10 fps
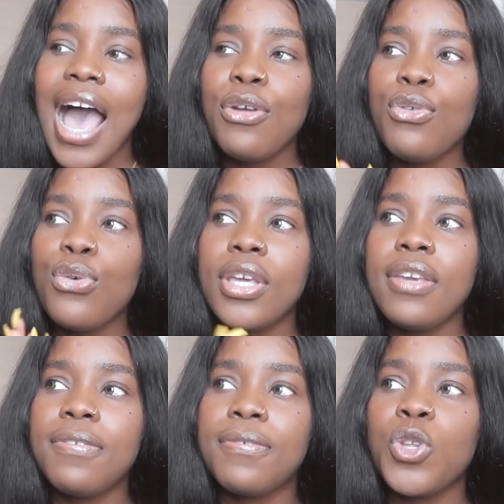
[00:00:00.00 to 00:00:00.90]
I don't know
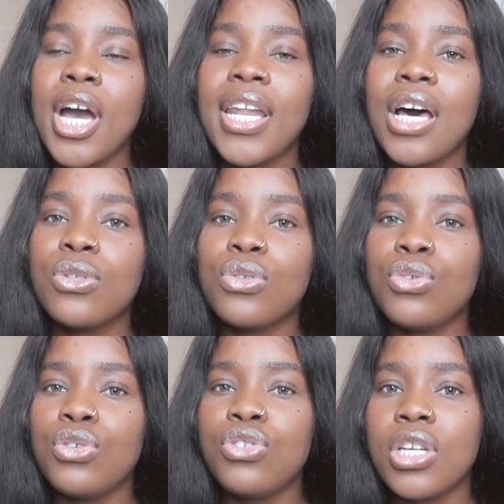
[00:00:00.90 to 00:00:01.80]
if you're allowed to
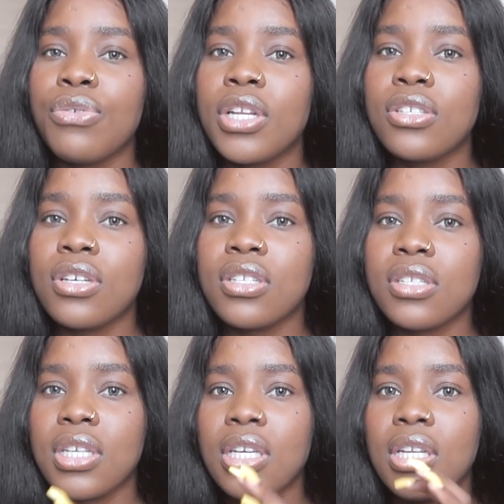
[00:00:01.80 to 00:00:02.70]
use
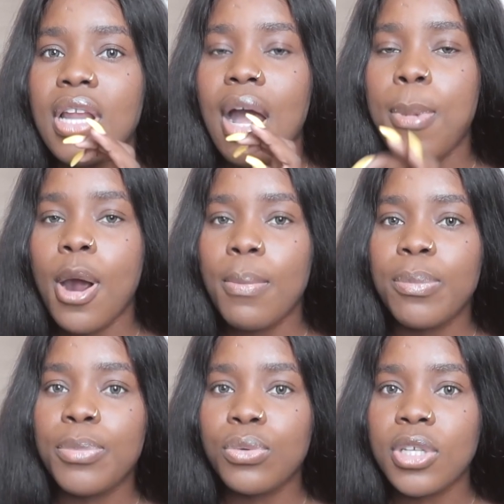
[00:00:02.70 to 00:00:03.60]
generators in
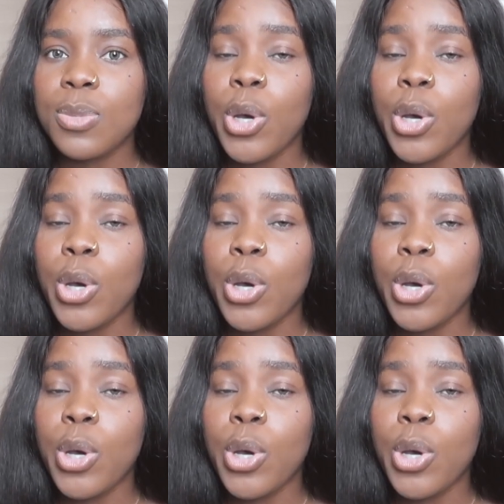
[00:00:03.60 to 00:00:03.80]
apartment buildings,